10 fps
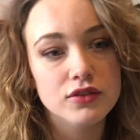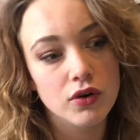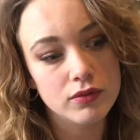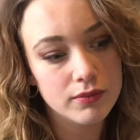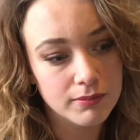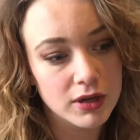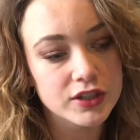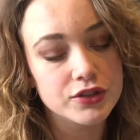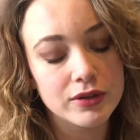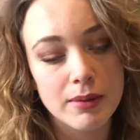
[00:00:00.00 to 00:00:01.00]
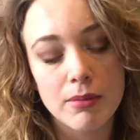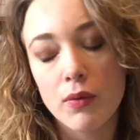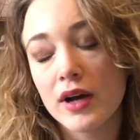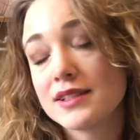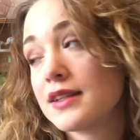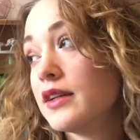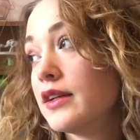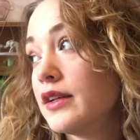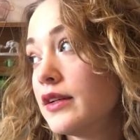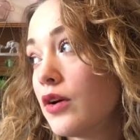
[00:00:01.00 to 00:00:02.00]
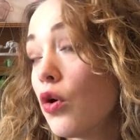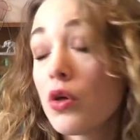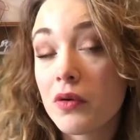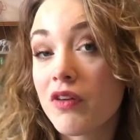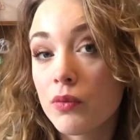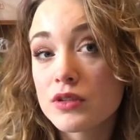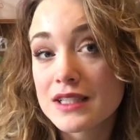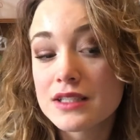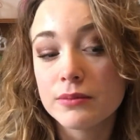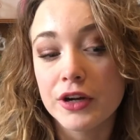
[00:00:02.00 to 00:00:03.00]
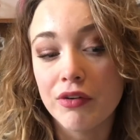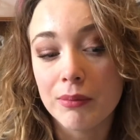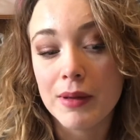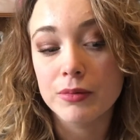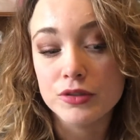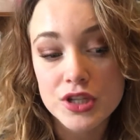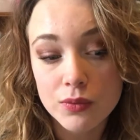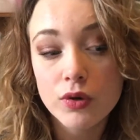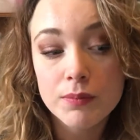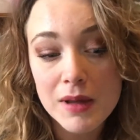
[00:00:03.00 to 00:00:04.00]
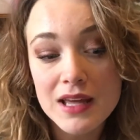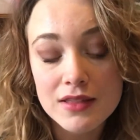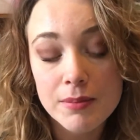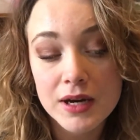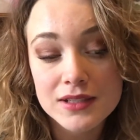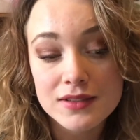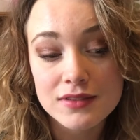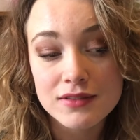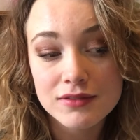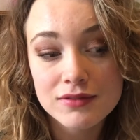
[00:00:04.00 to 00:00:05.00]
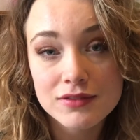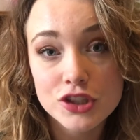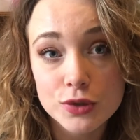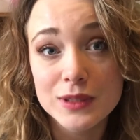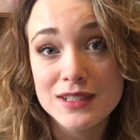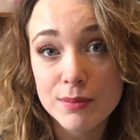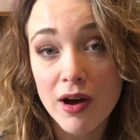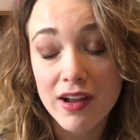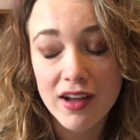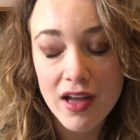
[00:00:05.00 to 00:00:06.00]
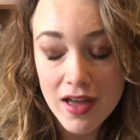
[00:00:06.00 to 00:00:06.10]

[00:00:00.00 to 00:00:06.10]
not murdering people-wise. Although if I was into murdering people, she would be the person to inspire.